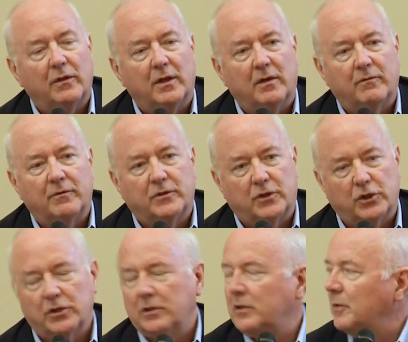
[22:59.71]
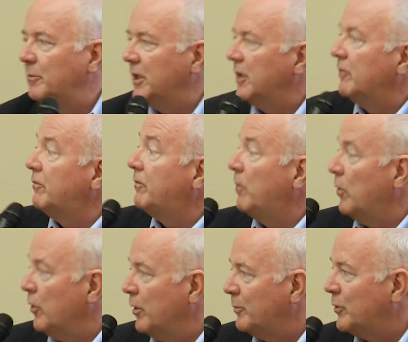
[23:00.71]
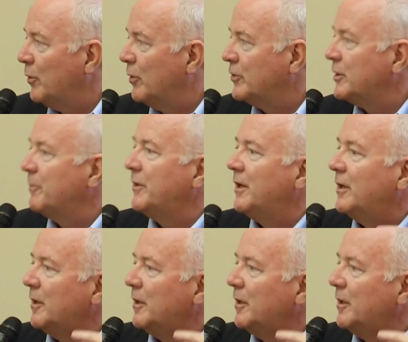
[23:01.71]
the physician can be informed or something